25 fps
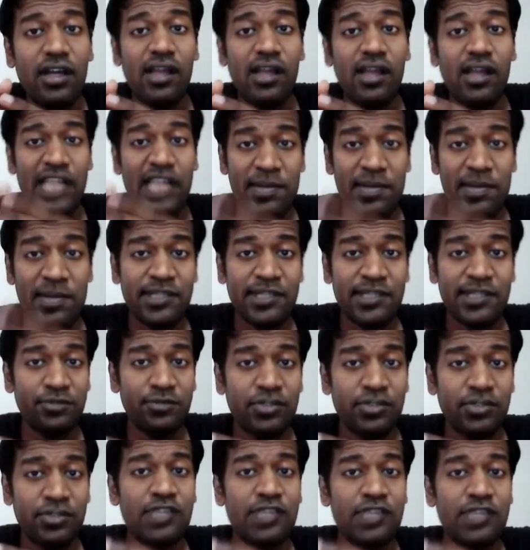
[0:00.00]
There will be some
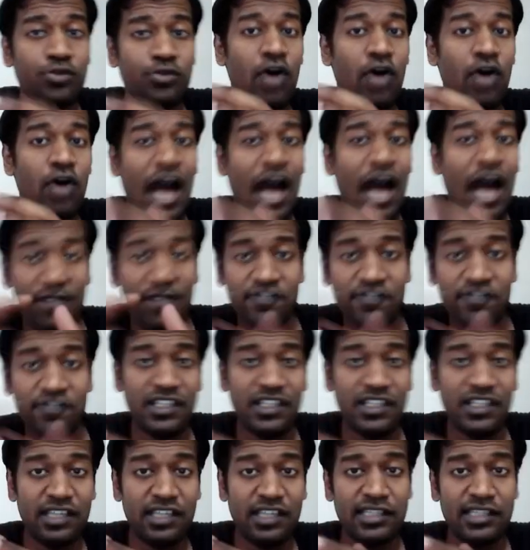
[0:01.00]
students who know half of the
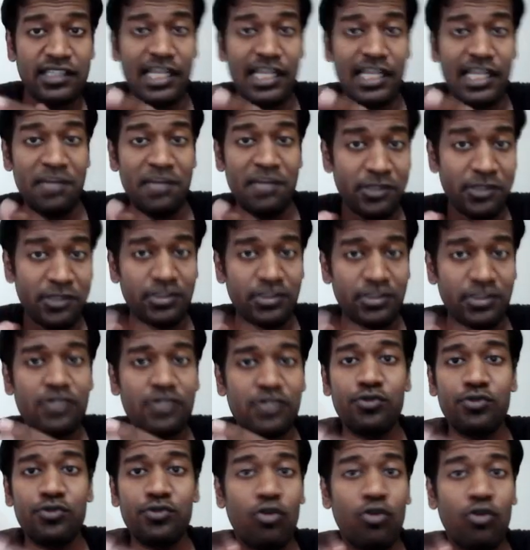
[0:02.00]
things, and there will be students
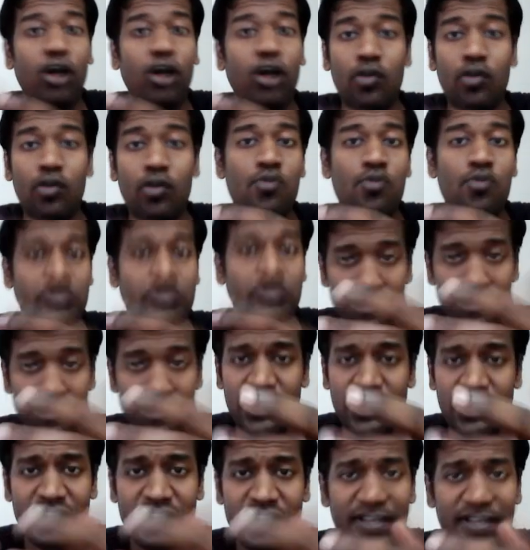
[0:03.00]
who do not know most of the
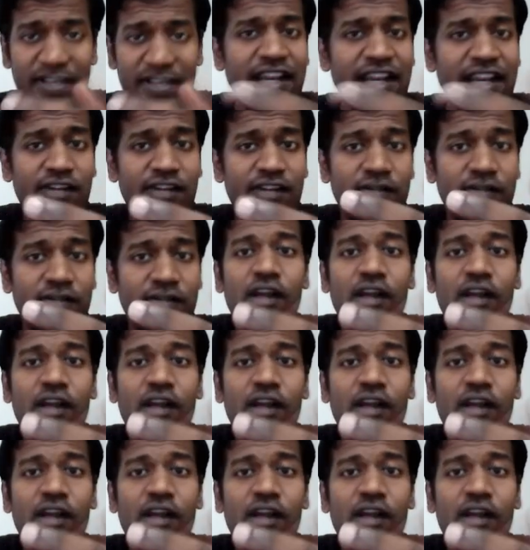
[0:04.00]
things. Fair enough.